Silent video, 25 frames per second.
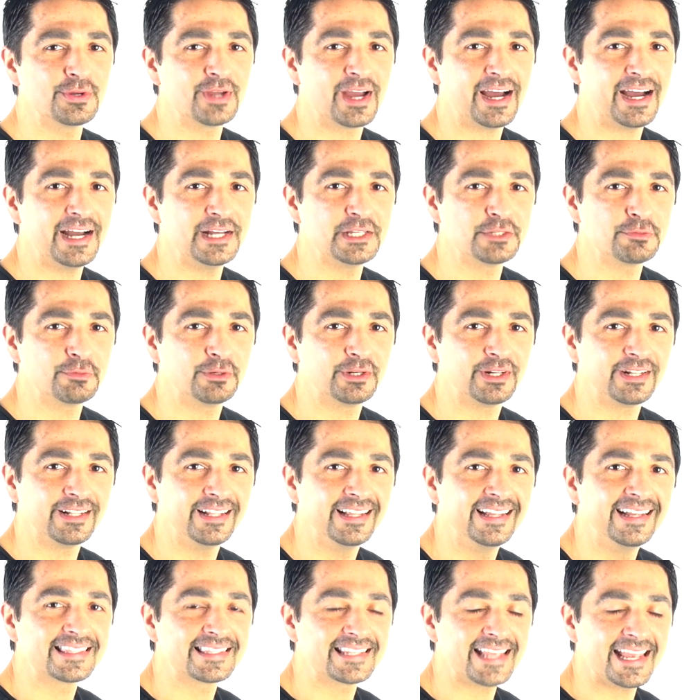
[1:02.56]
guys will
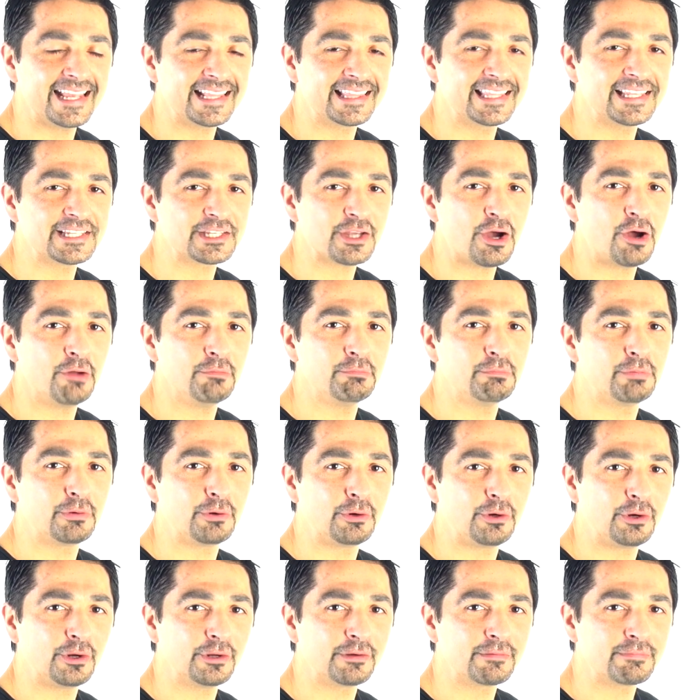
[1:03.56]
take this on
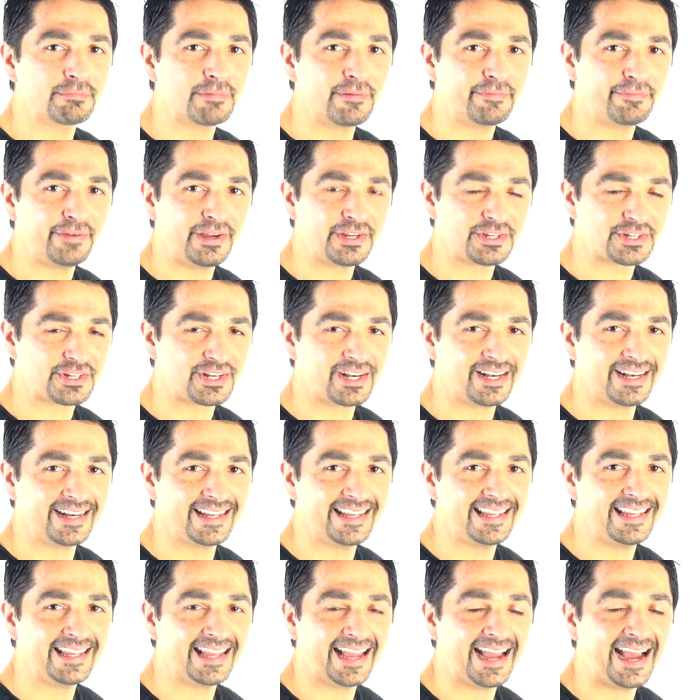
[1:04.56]
board
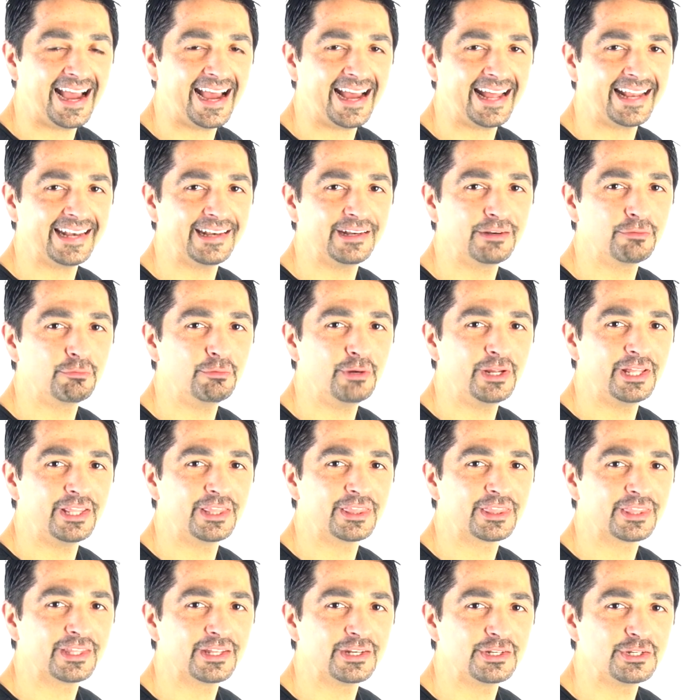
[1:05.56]
professionally and with
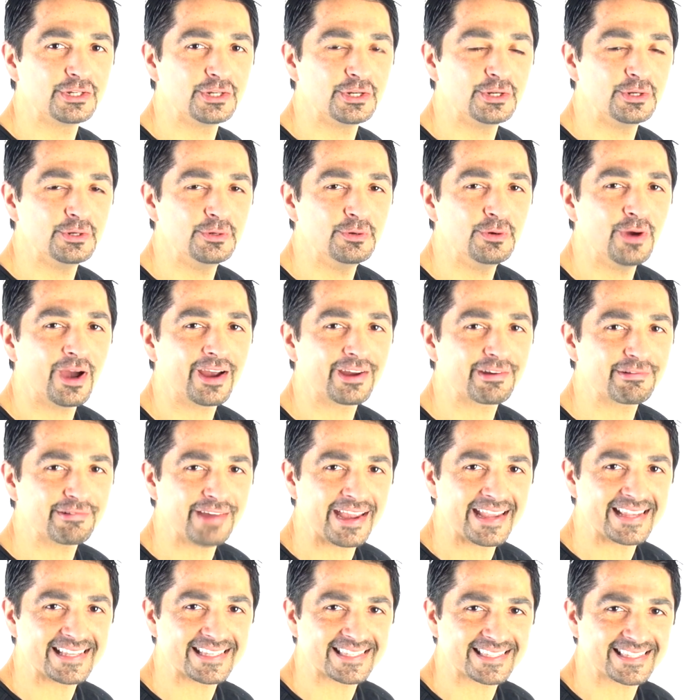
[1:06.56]
due
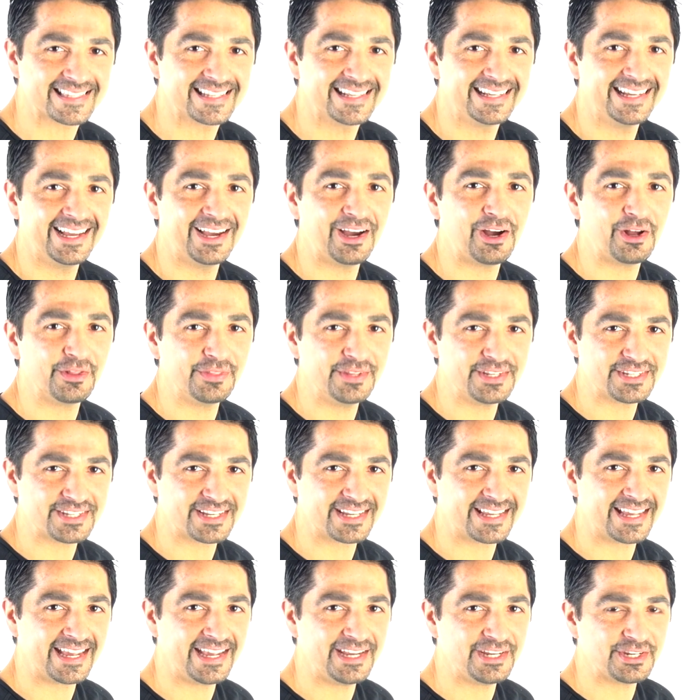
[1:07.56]
grace on this
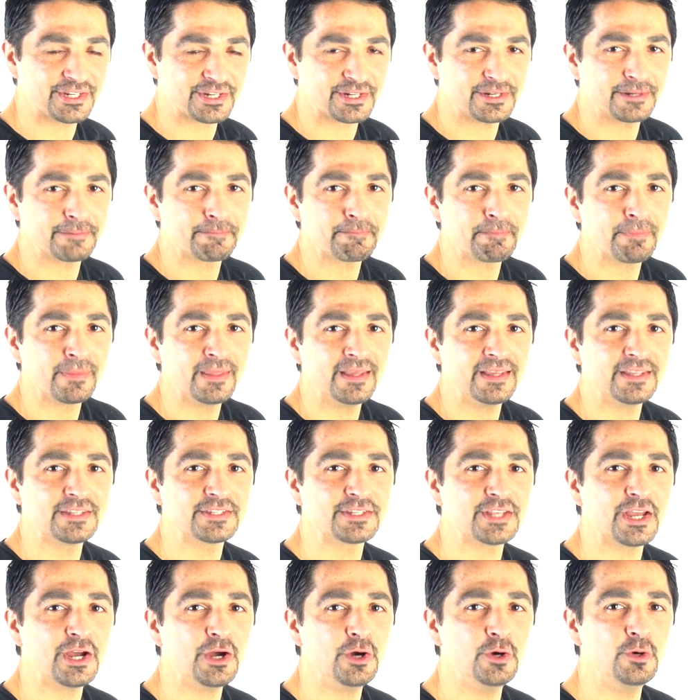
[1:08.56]
occasion.
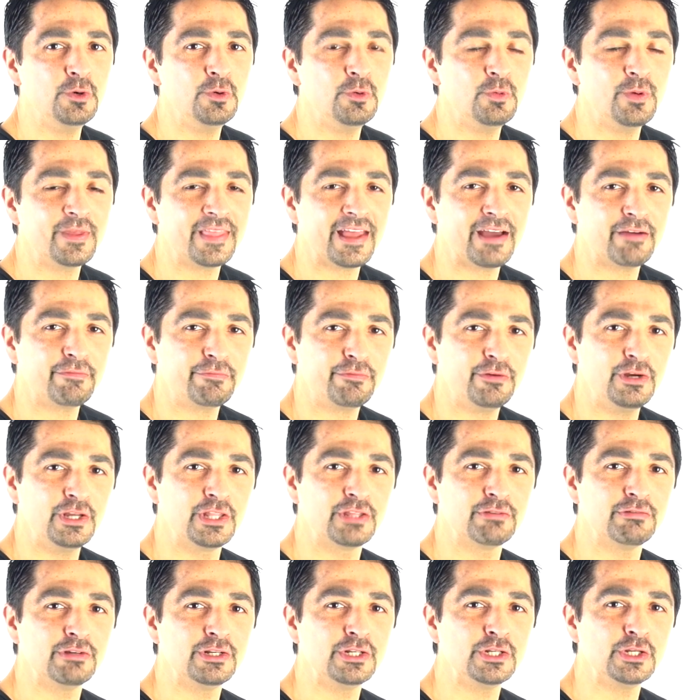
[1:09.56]
So without
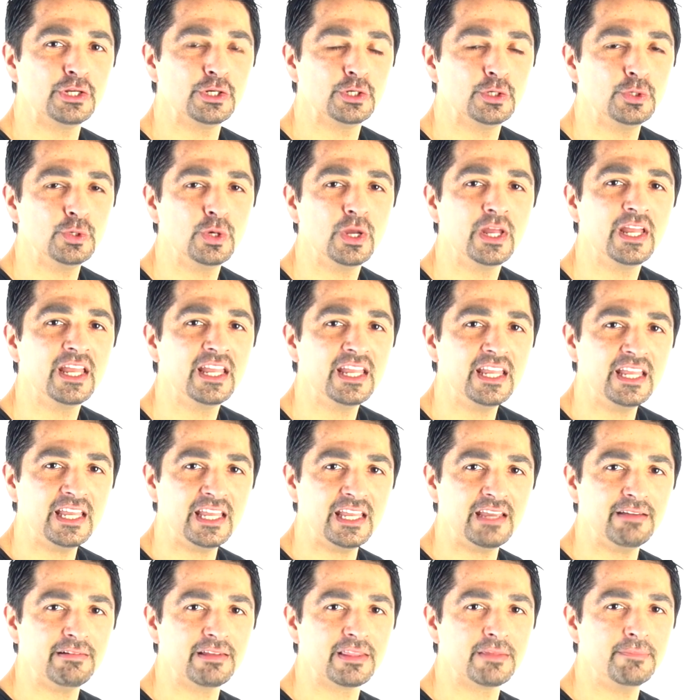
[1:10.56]
further ado,
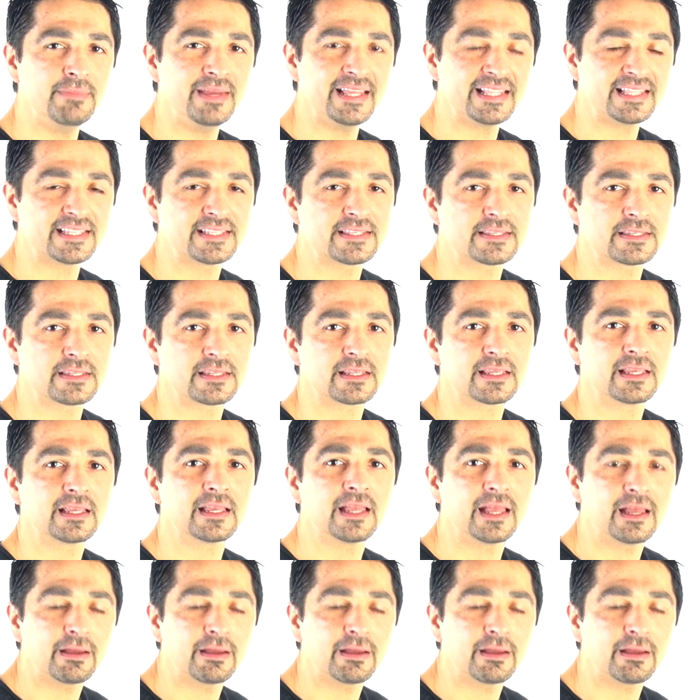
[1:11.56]
here are the myths